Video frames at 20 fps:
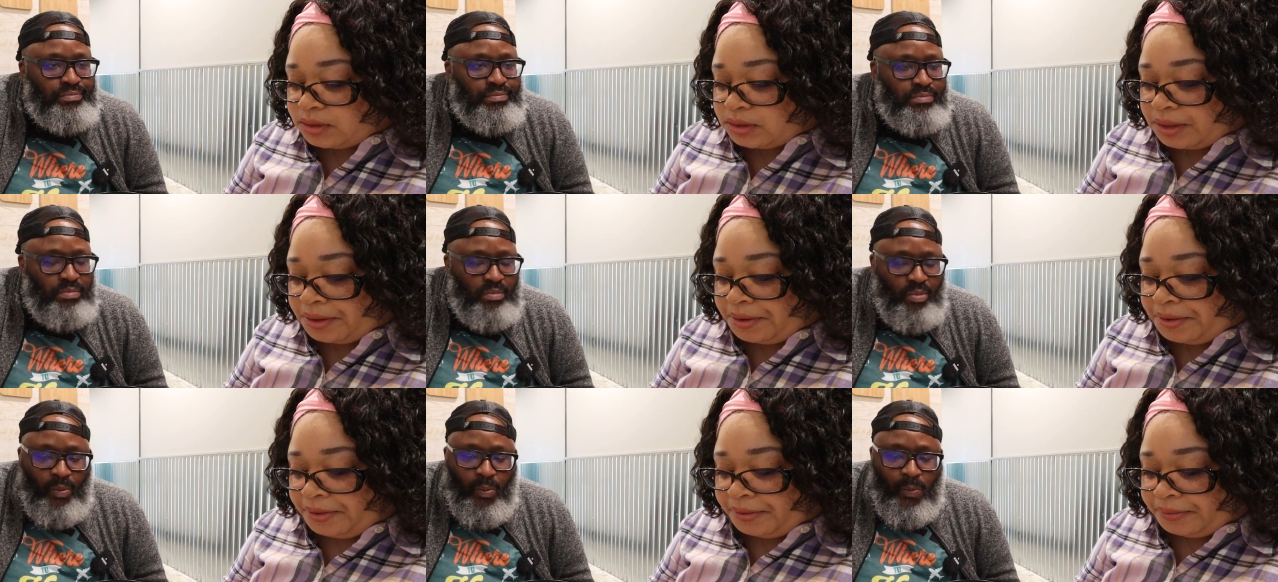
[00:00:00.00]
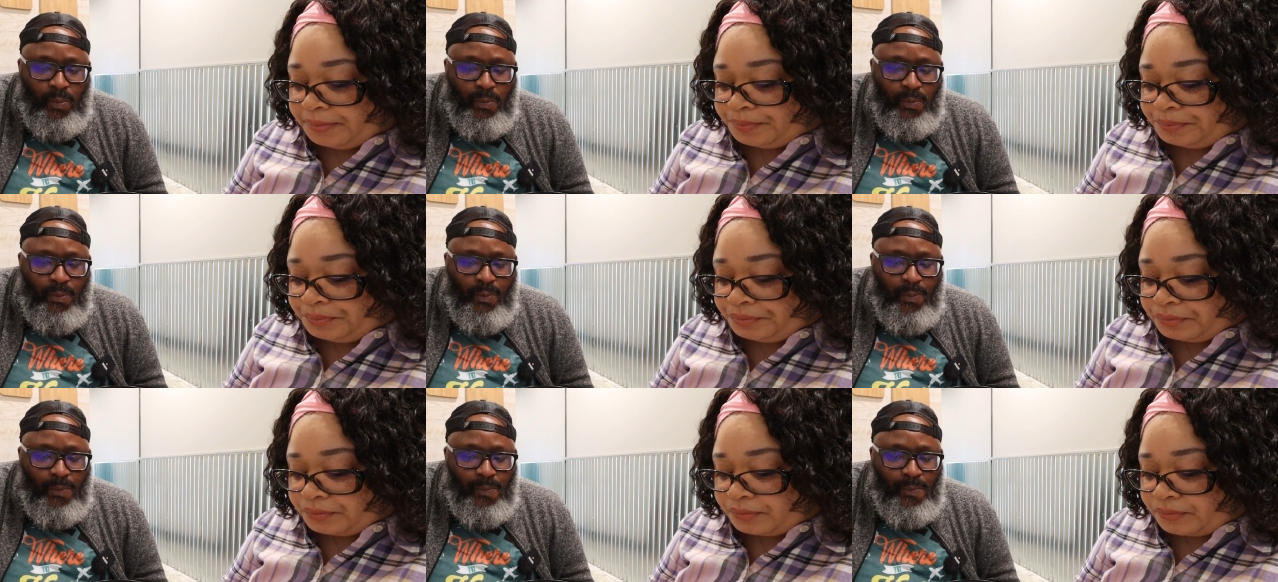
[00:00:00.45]

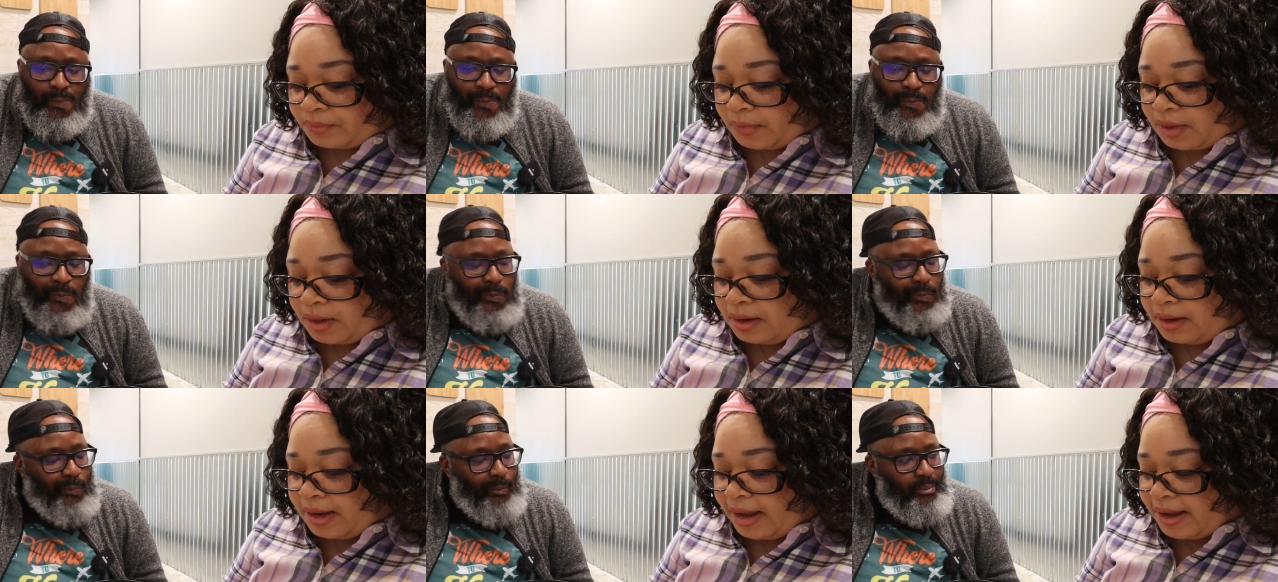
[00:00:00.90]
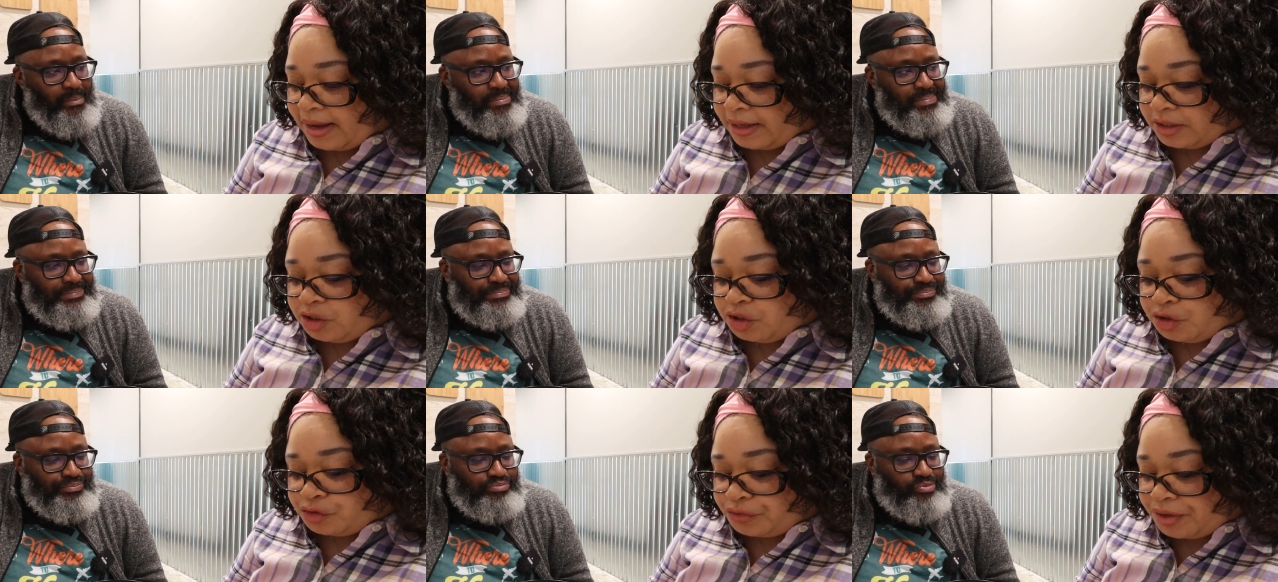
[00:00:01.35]
Speaker 1: it has
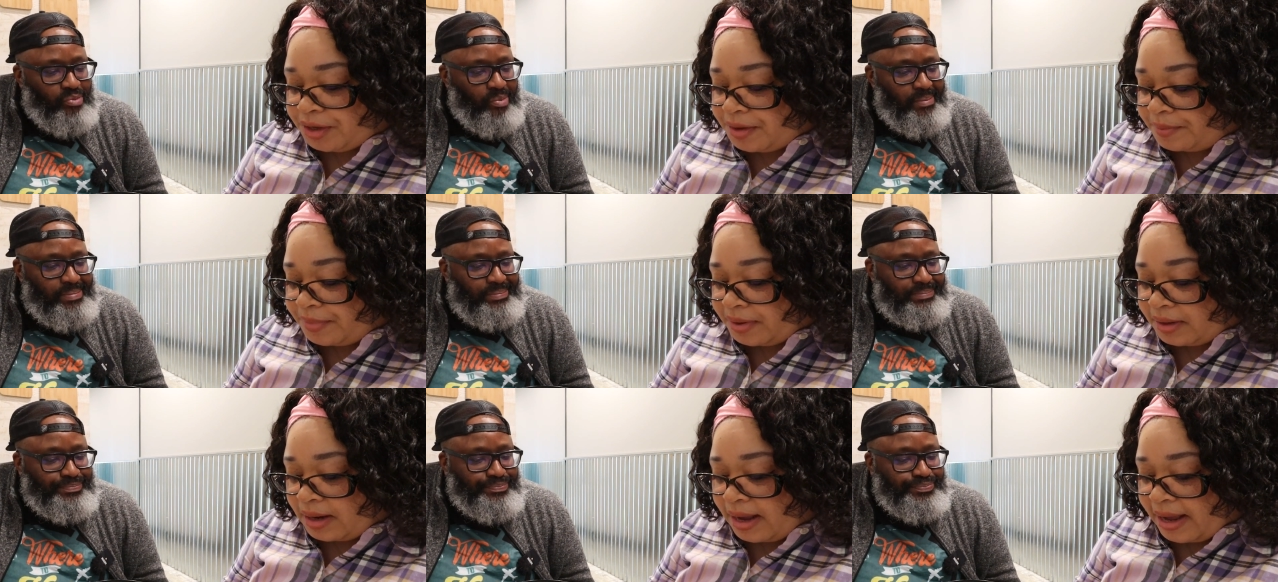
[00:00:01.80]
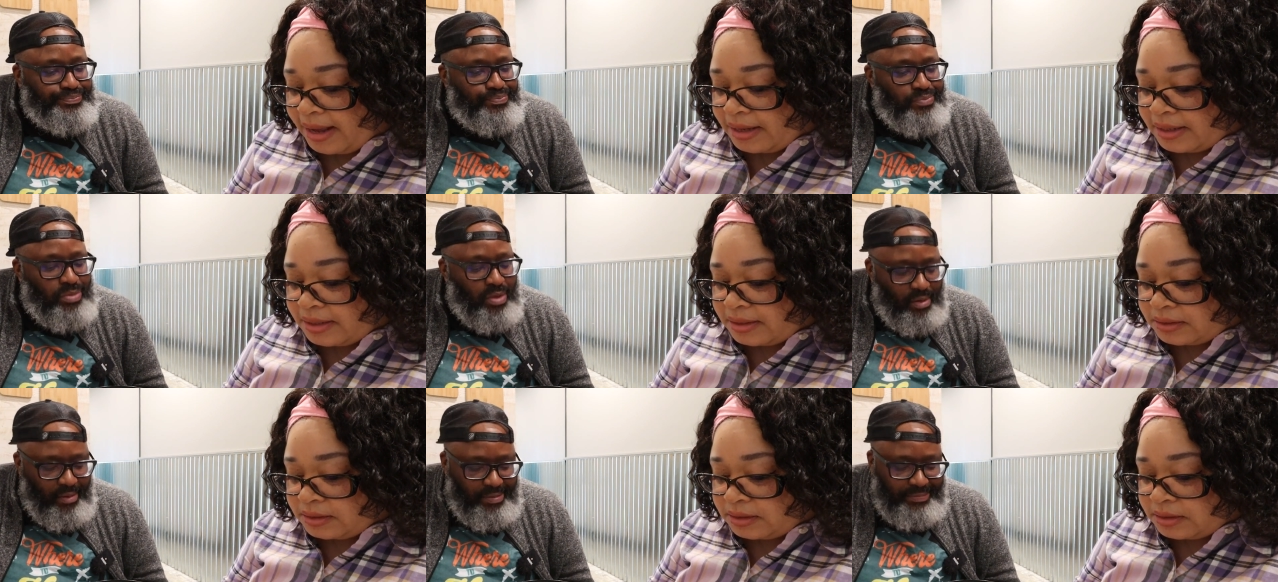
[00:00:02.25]
shrimp, it
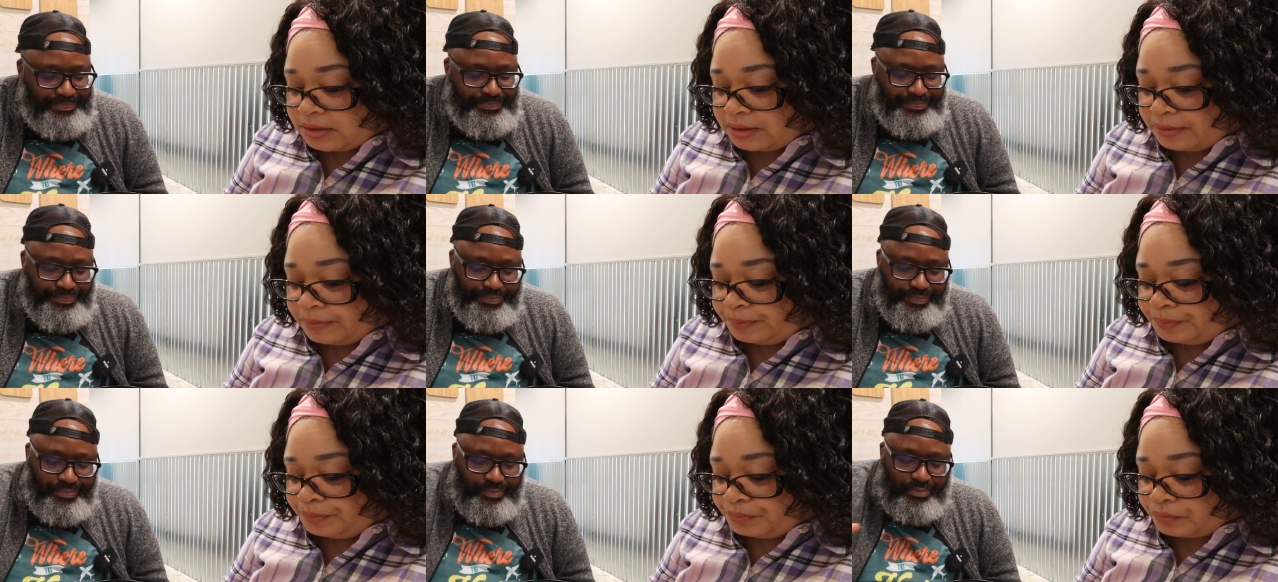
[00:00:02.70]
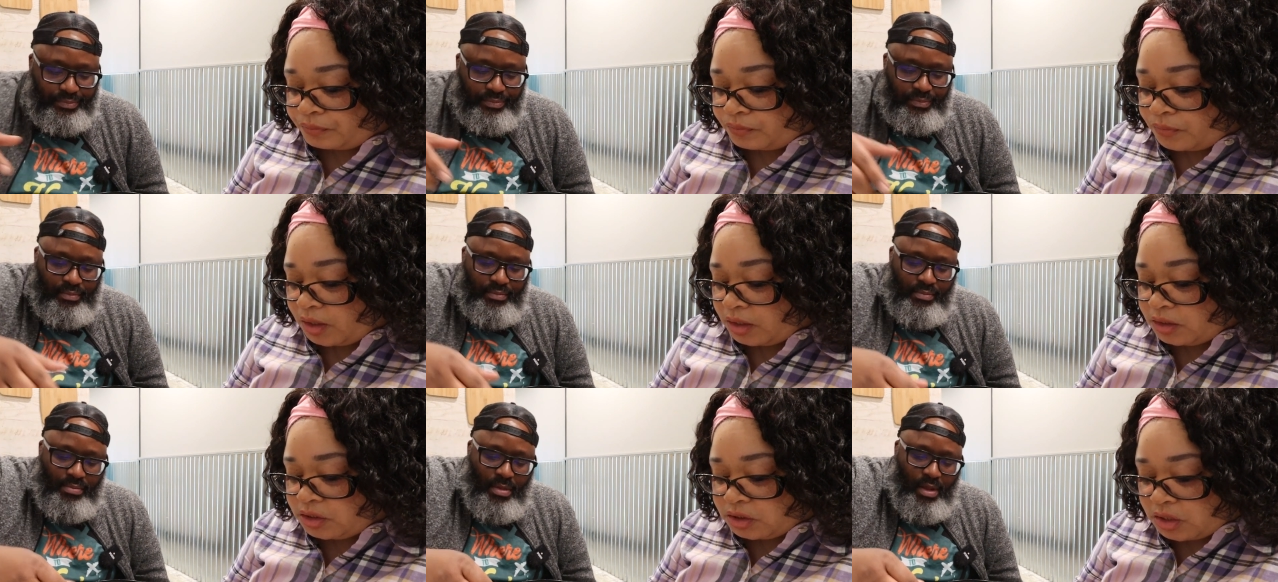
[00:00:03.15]

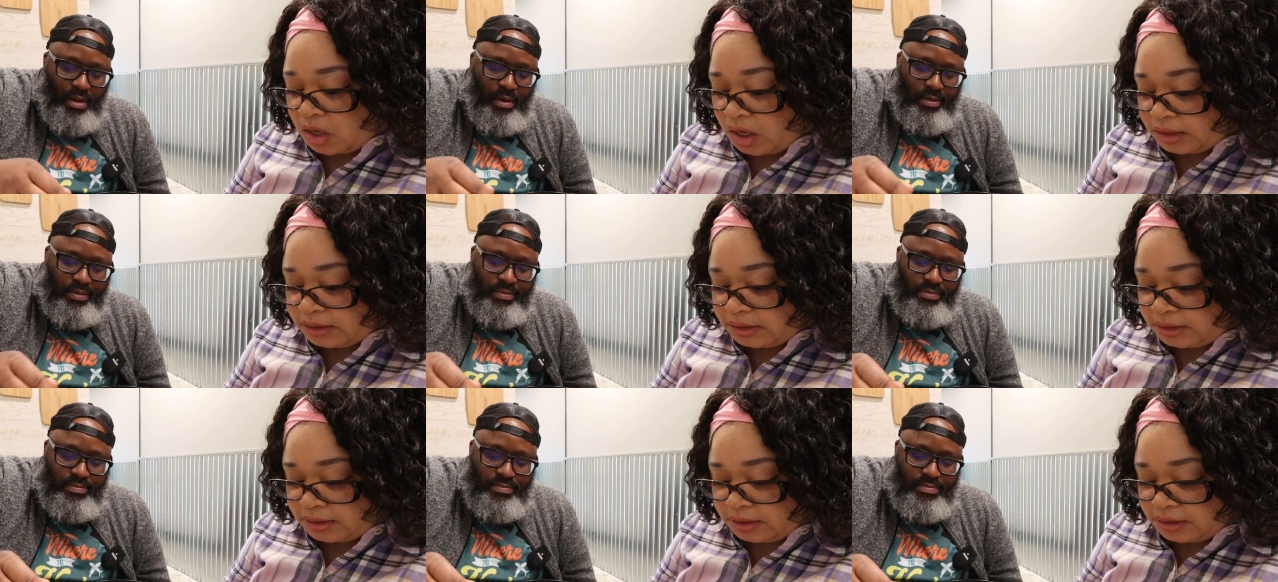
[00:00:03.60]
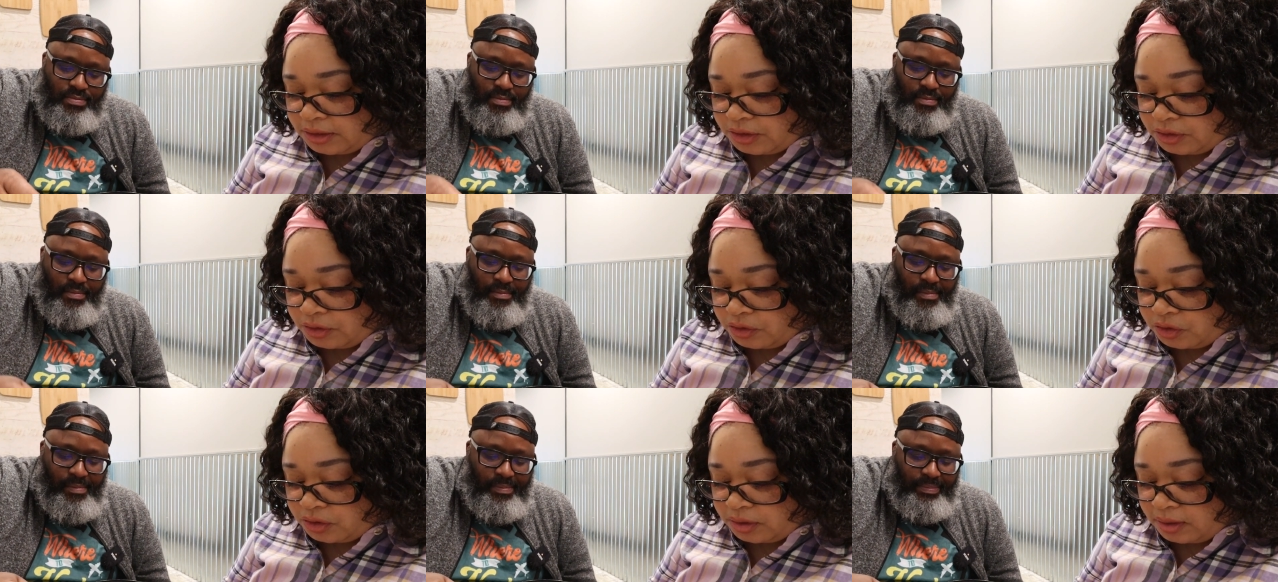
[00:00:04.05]
has
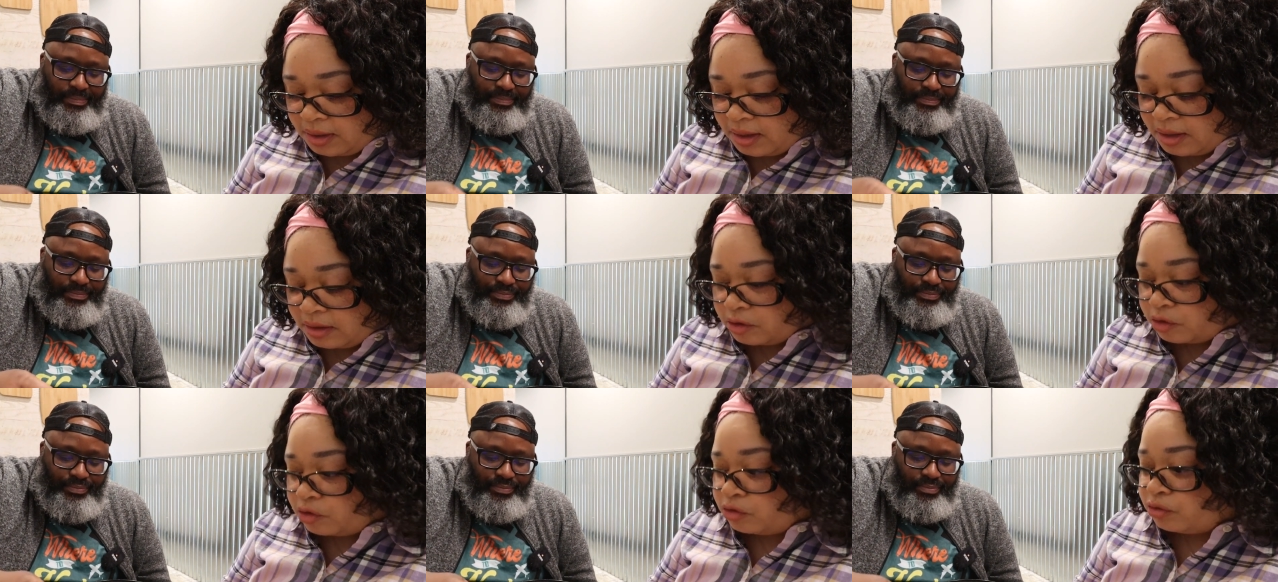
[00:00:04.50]
sausage, the